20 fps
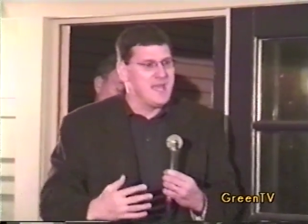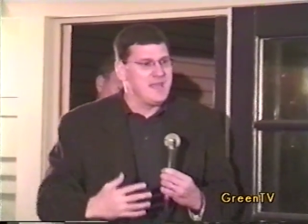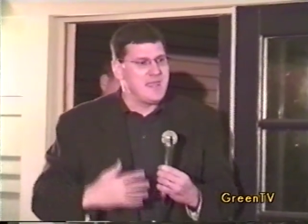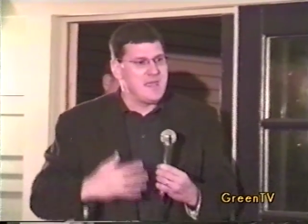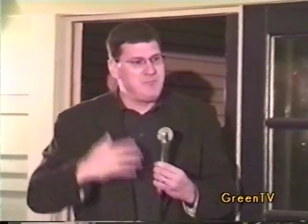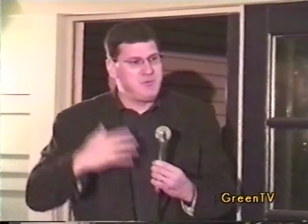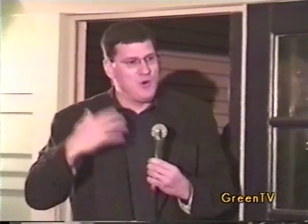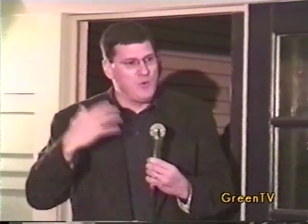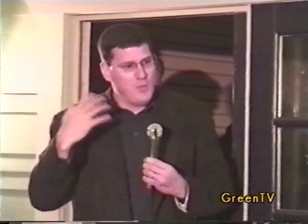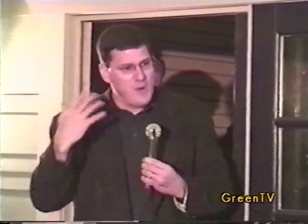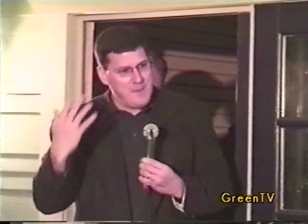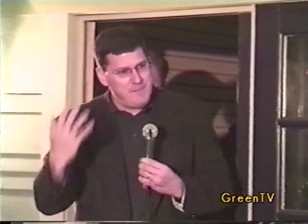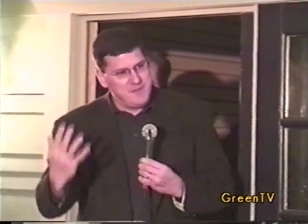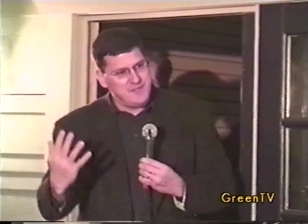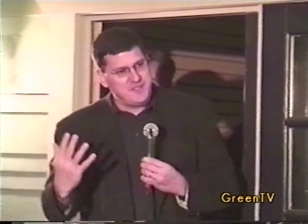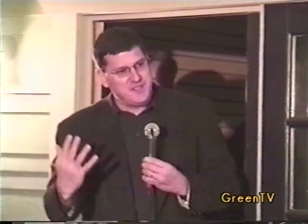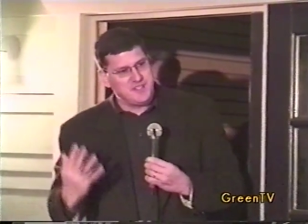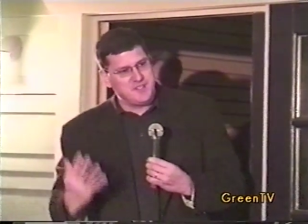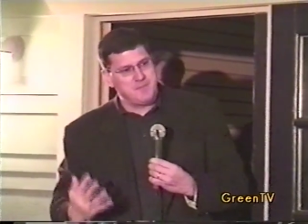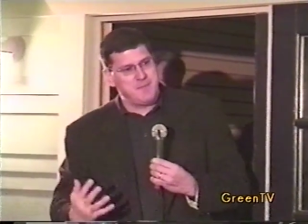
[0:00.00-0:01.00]
They put
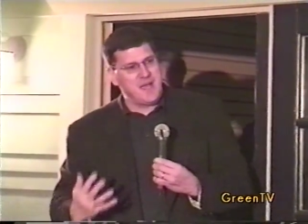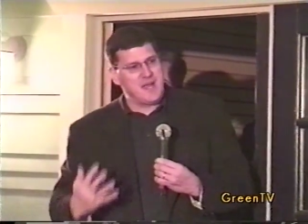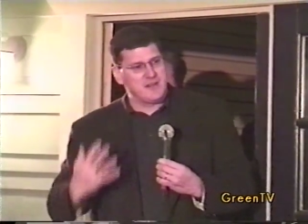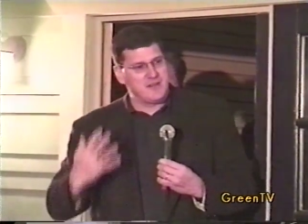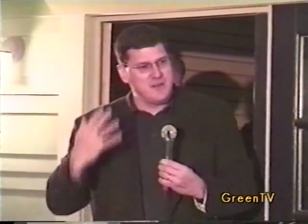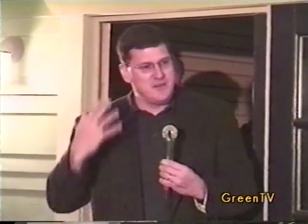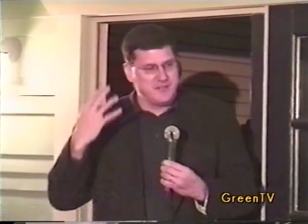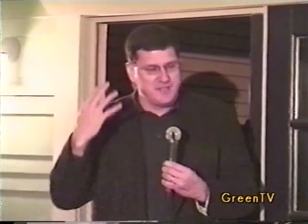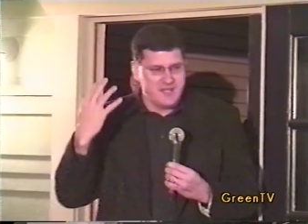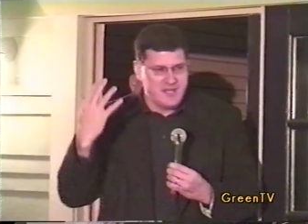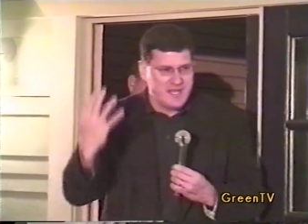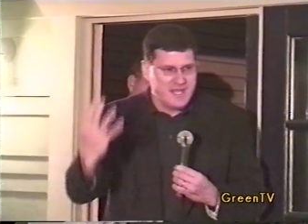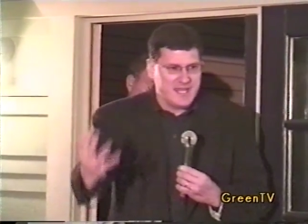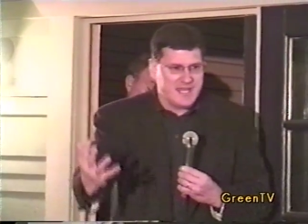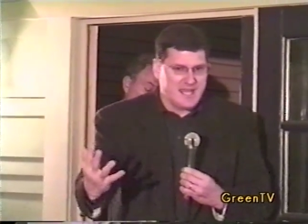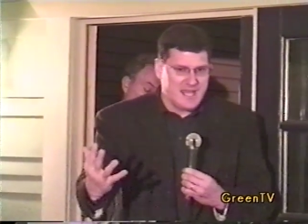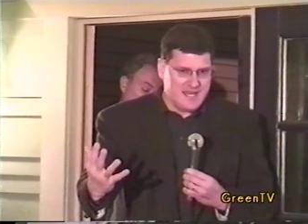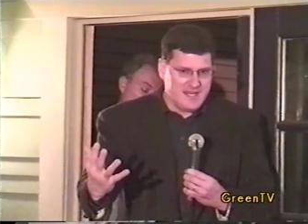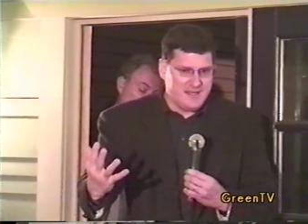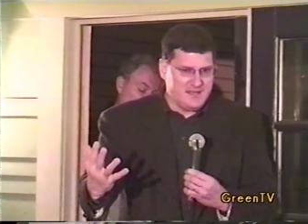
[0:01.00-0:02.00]
weapons inspectors
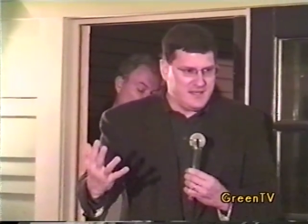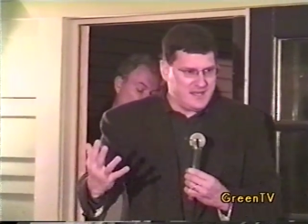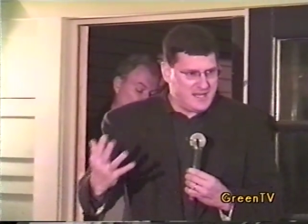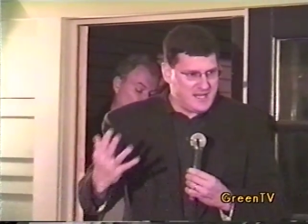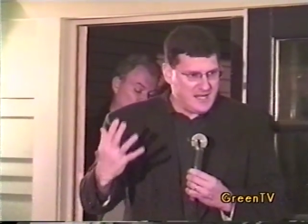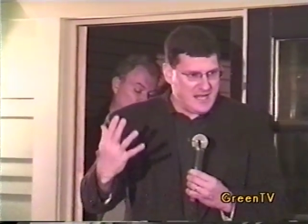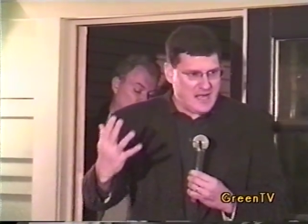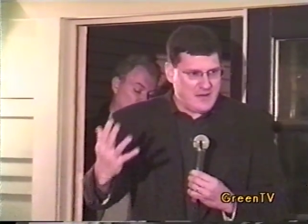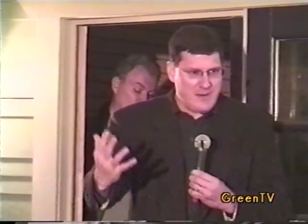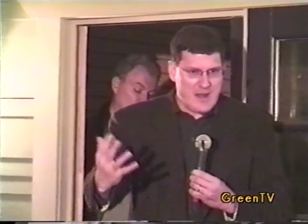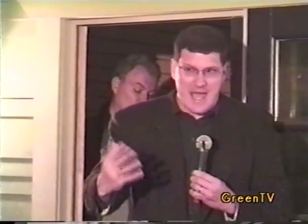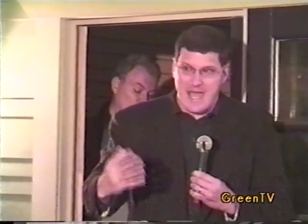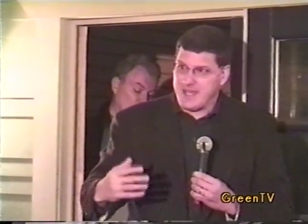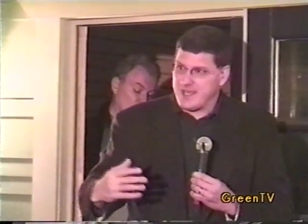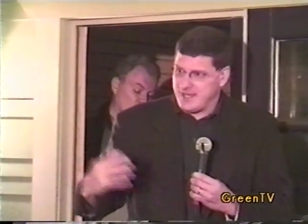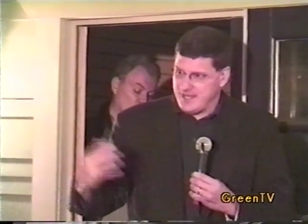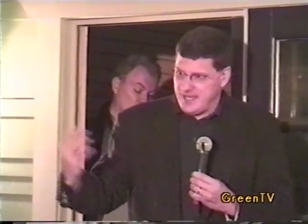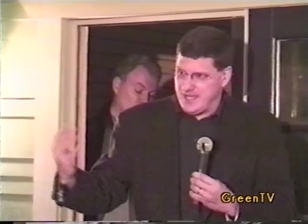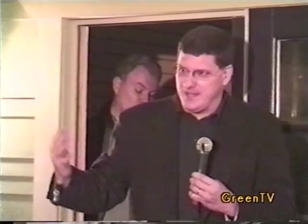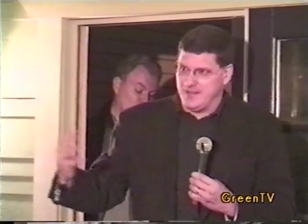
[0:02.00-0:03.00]
in, in Iraq.
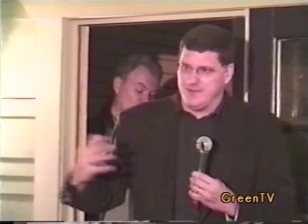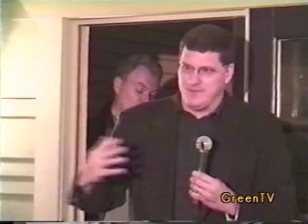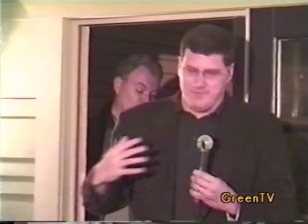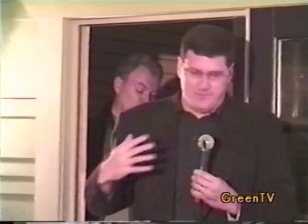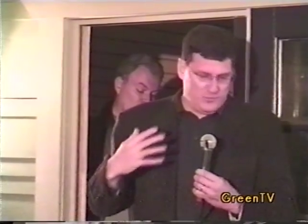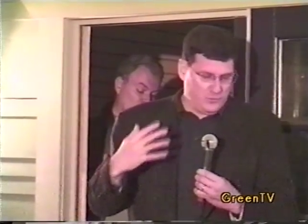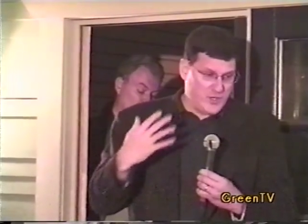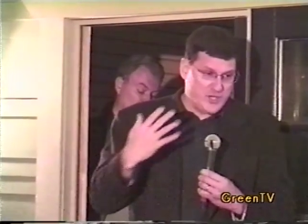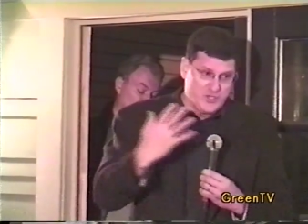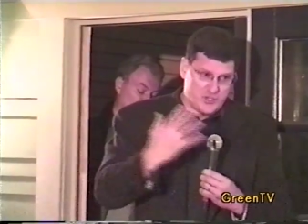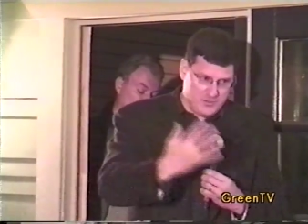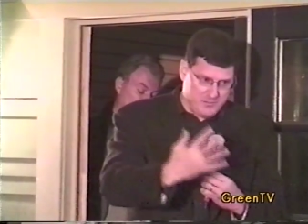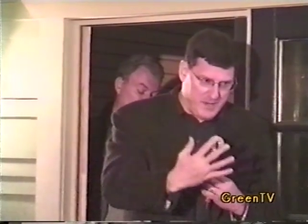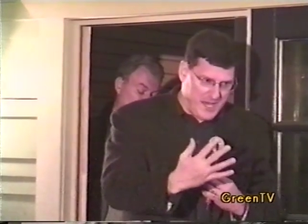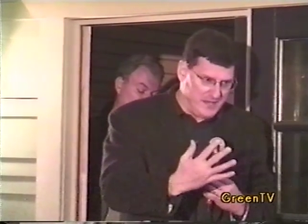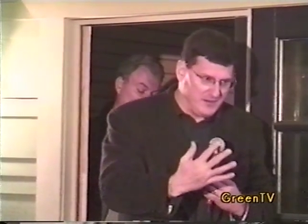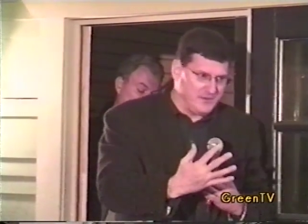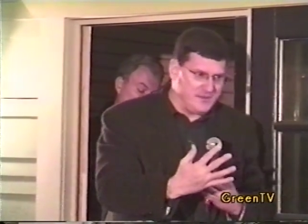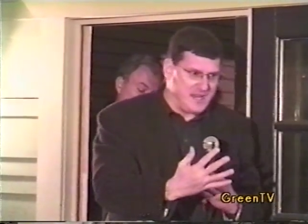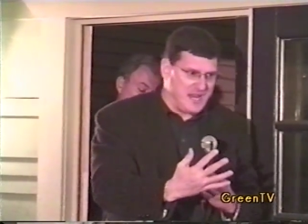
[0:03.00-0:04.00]
Again, Richard
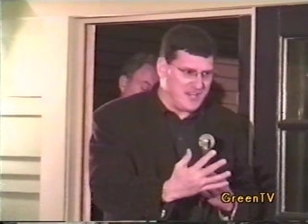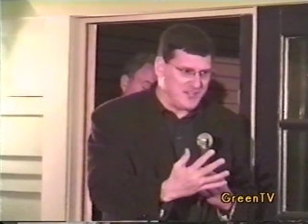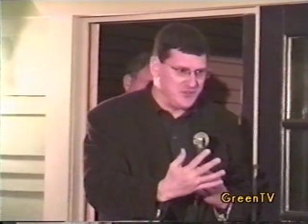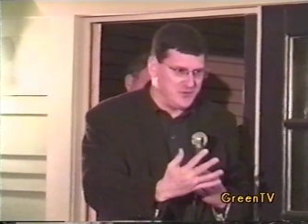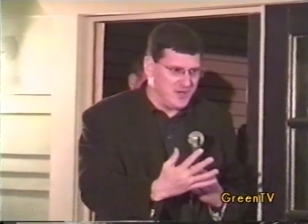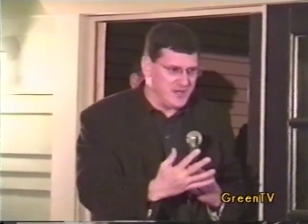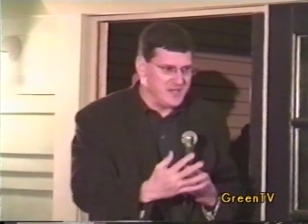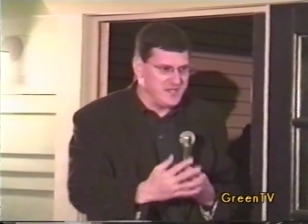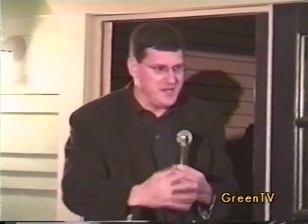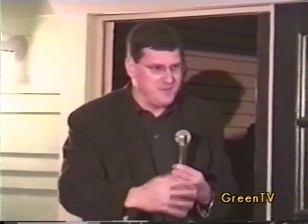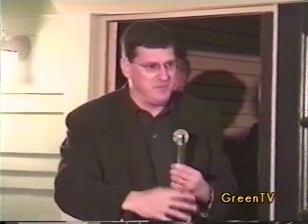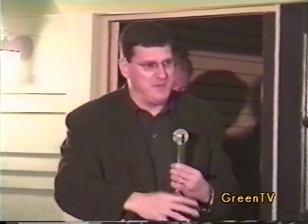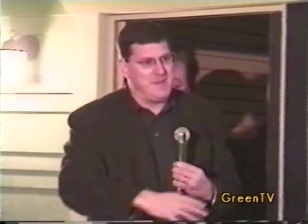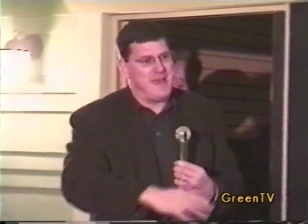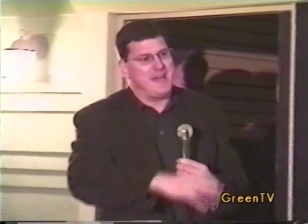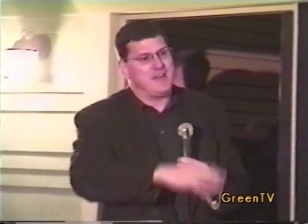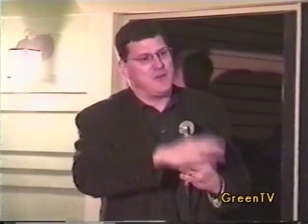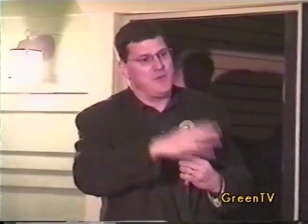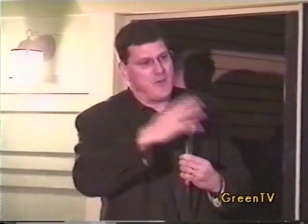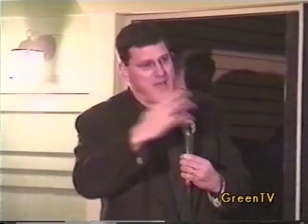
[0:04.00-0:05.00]
Butler, the Australian
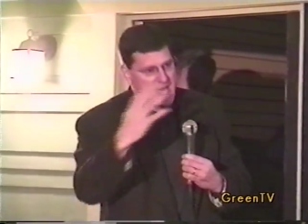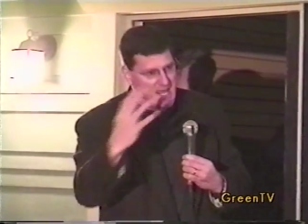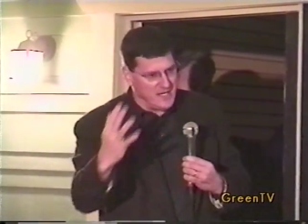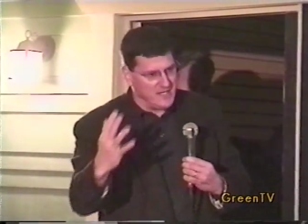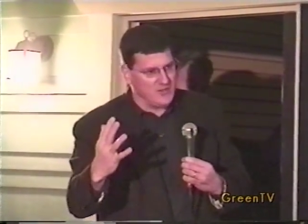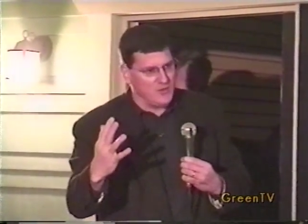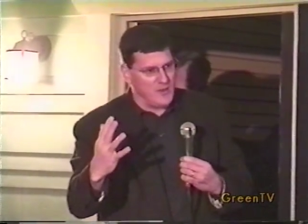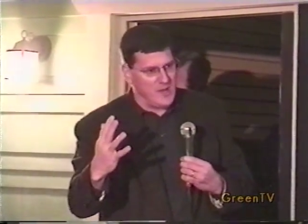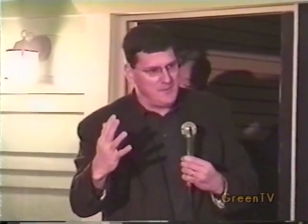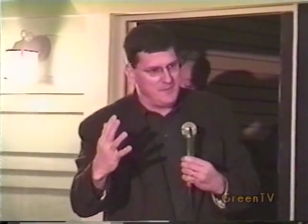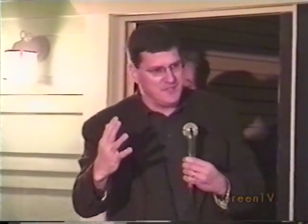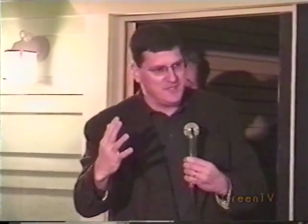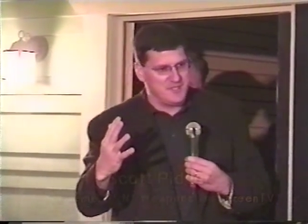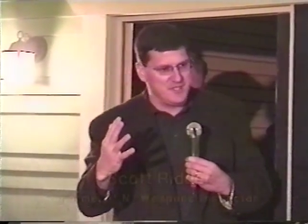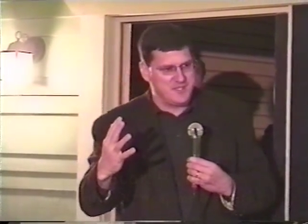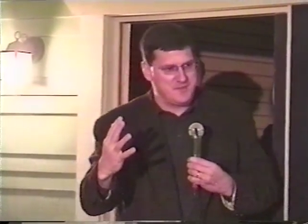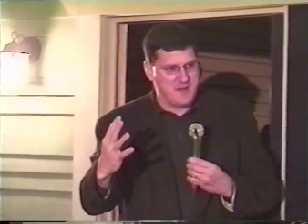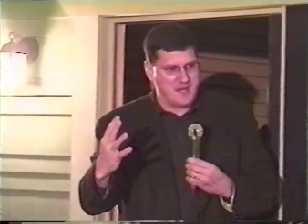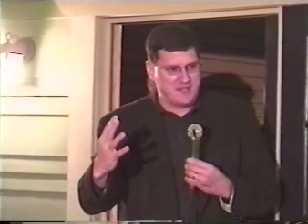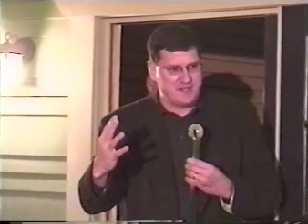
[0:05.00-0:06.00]
diplomat who headed the weapons
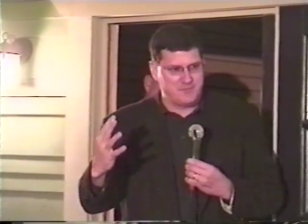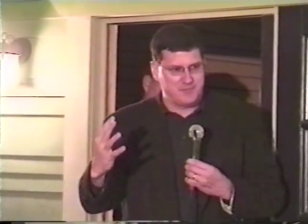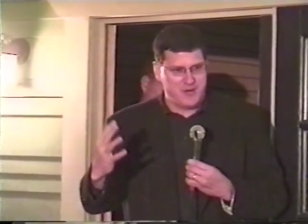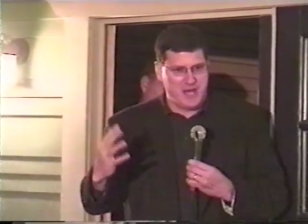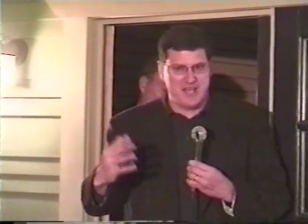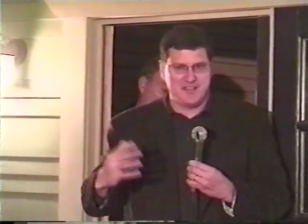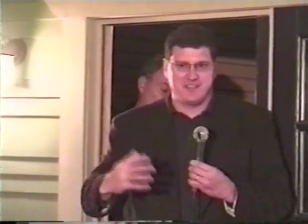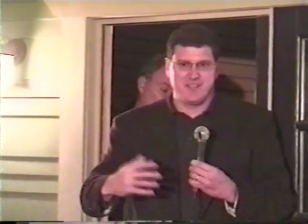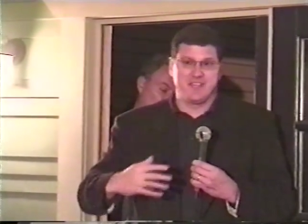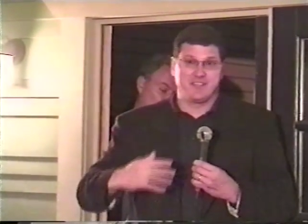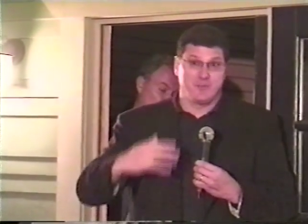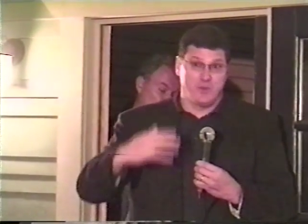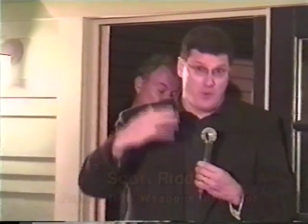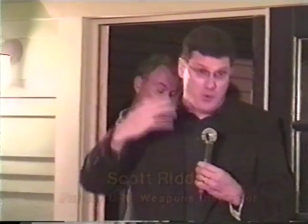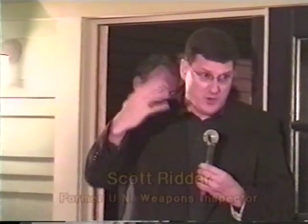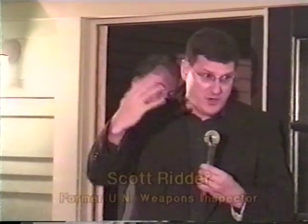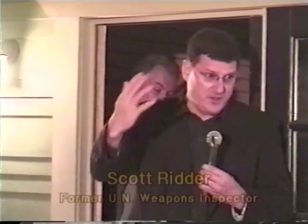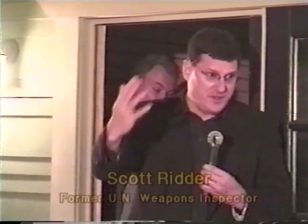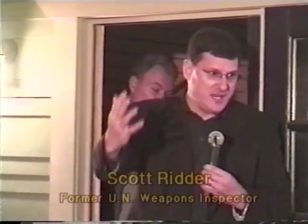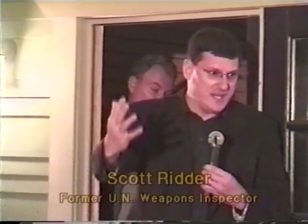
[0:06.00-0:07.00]
inspection process,
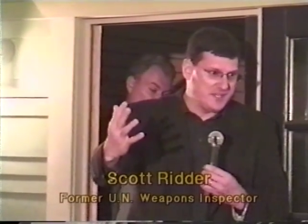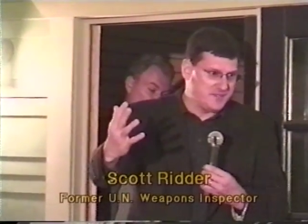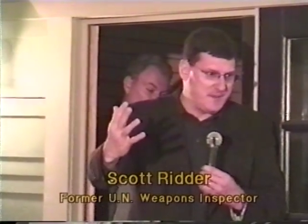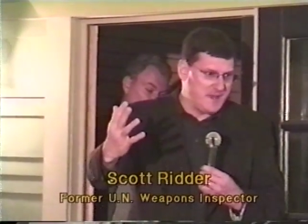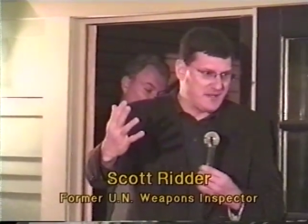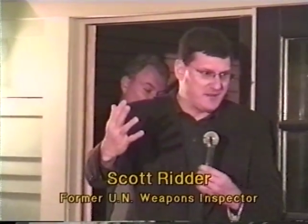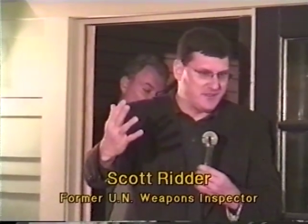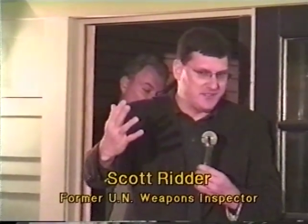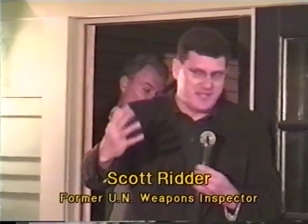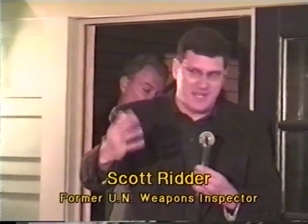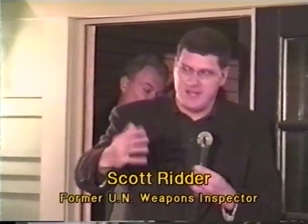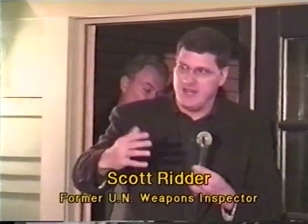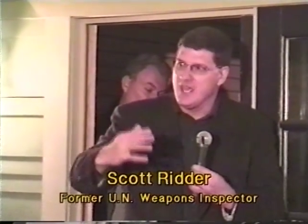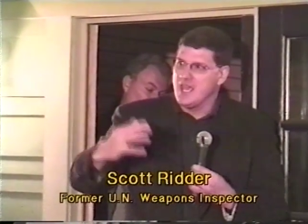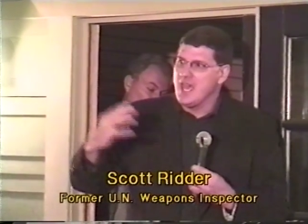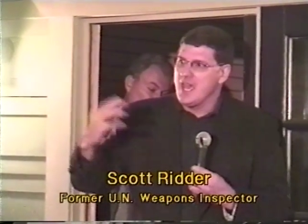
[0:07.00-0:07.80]
ordered the inspectors in,